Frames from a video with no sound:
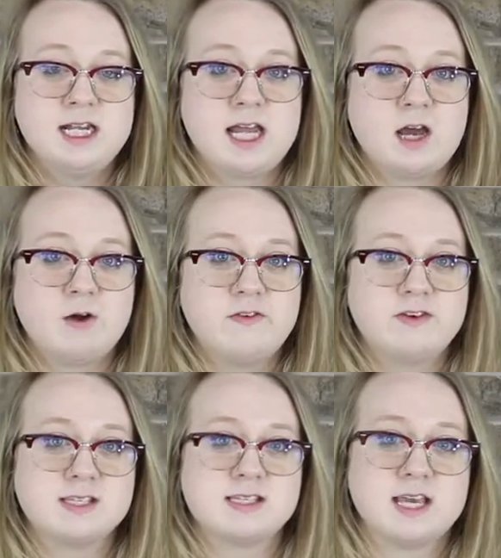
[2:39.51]
Now, if
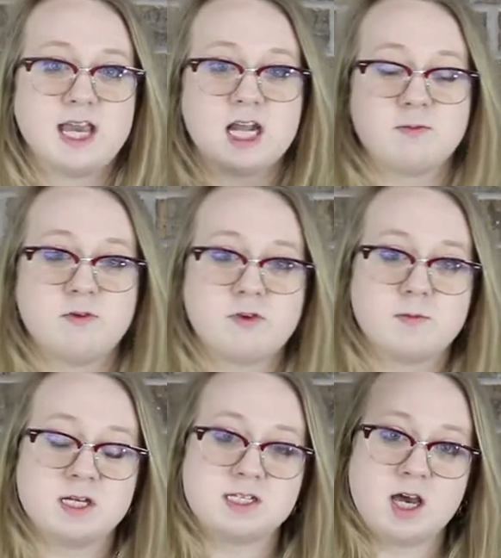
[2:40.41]
an animal from
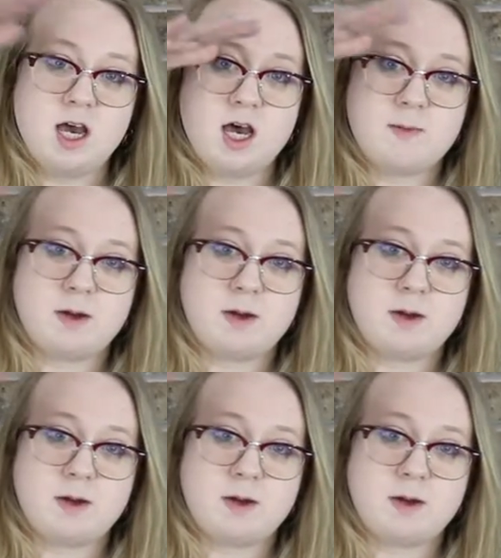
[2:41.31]
the top,